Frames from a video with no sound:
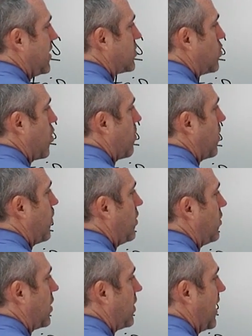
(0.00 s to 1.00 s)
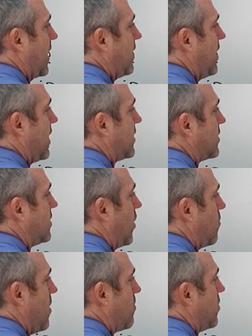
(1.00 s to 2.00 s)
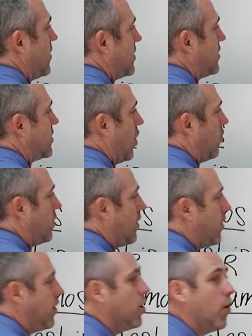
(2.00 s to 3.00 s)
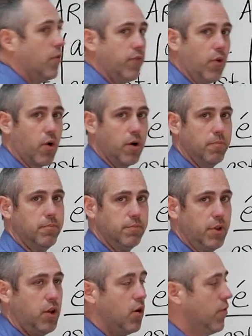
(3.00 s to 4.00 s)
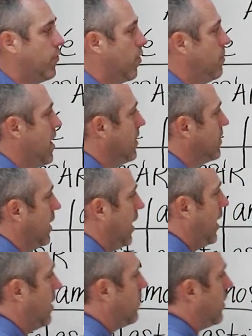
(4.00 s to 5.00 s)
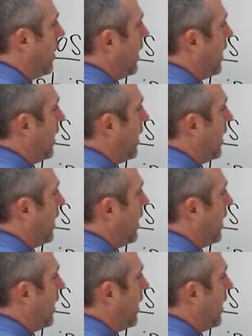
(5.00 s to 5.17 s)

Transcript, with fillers: tense, normally it would look like this. Now remember, this is only the yo form, not the él or the